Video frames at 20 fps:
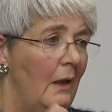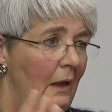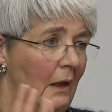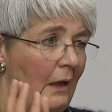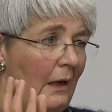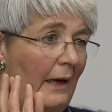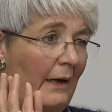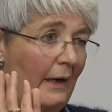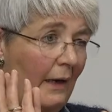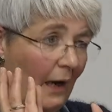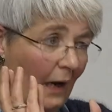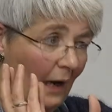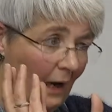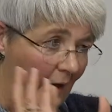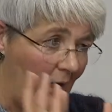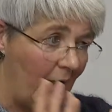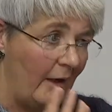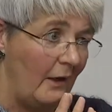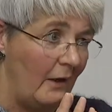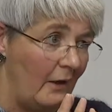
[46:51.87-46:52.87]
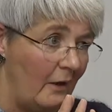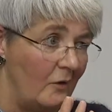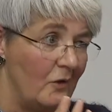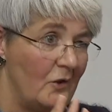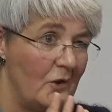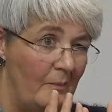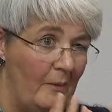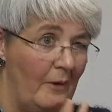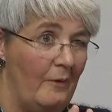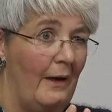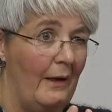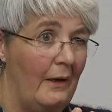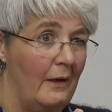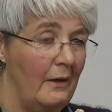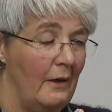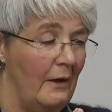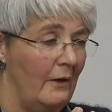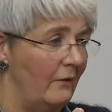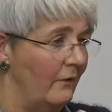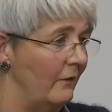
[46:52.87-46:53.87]
And I should be
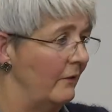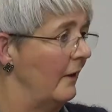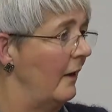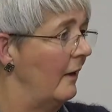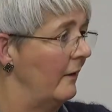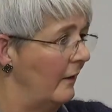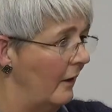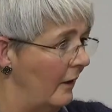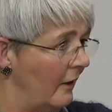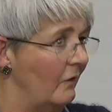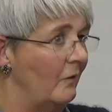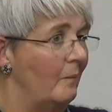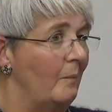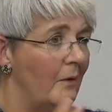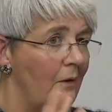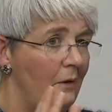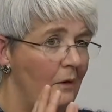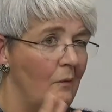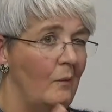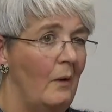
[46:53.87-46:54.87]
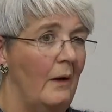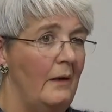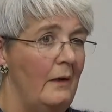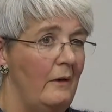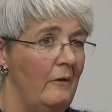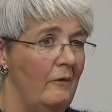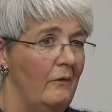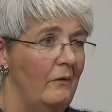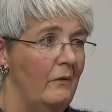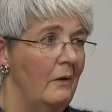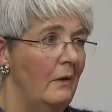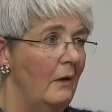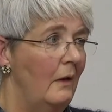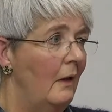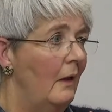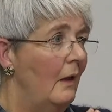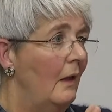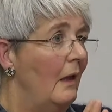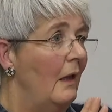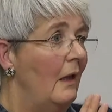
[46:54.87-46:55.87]
recognised as that, the husband, the wife.
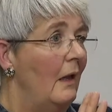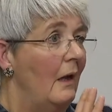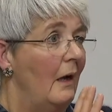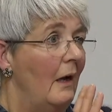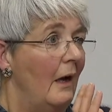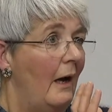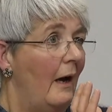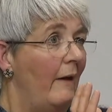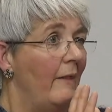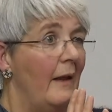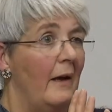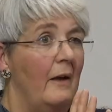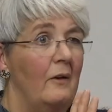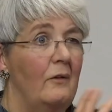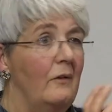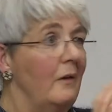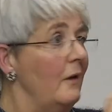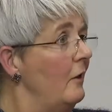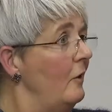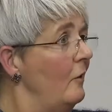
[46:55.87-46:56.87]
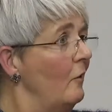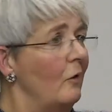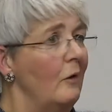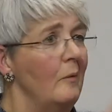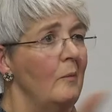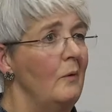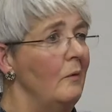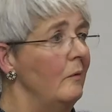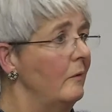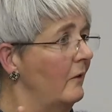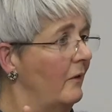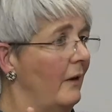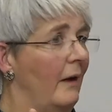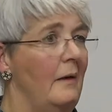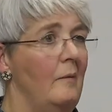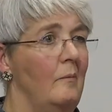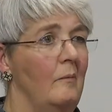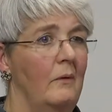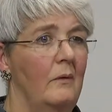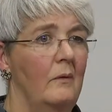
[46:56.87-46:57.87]
And that's in normal
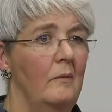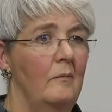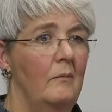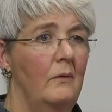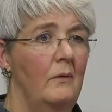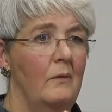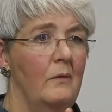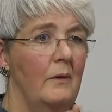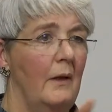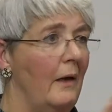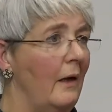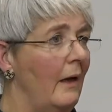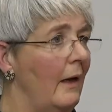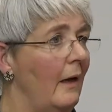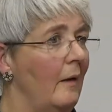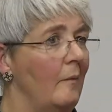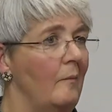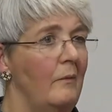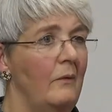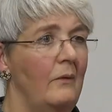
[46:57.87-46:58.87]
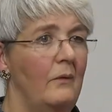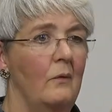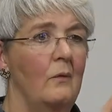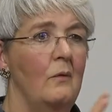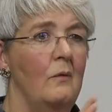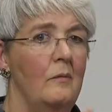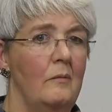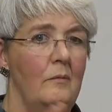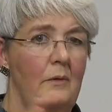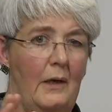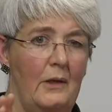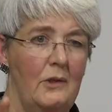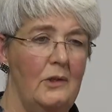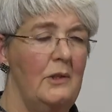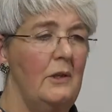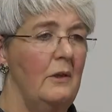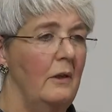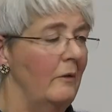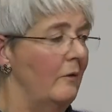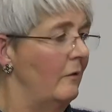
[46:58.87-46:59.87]
times. So that happens, oh, yeah,
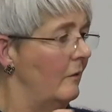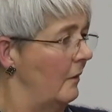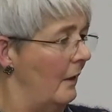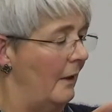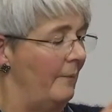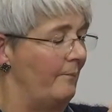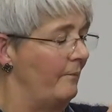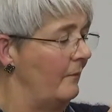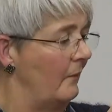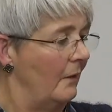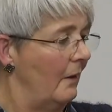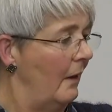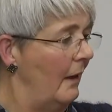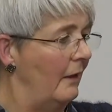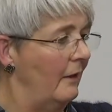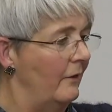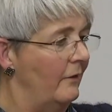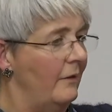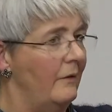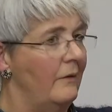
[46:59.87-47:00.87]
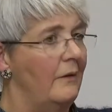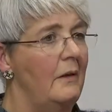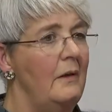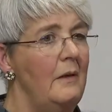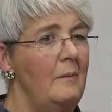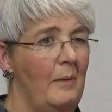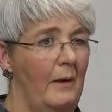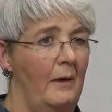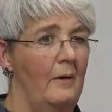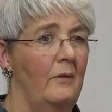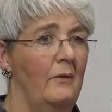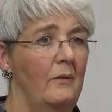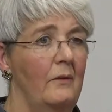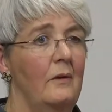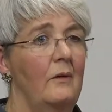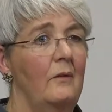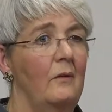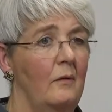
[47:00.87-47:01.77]
Sheila's, Alice's key person is her